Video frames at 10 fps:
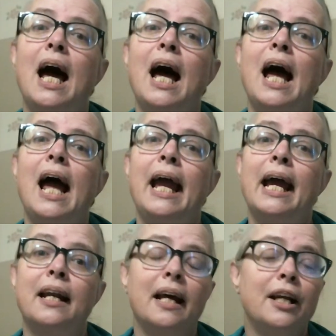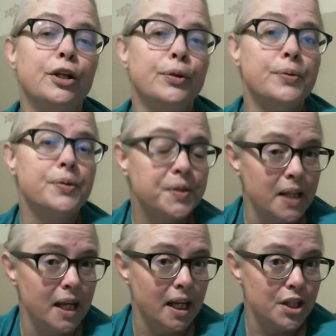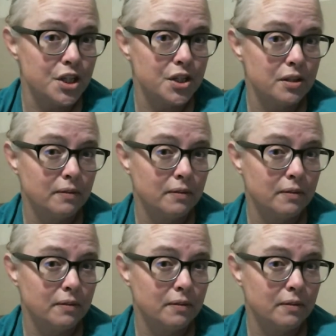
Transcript: and a new stitch,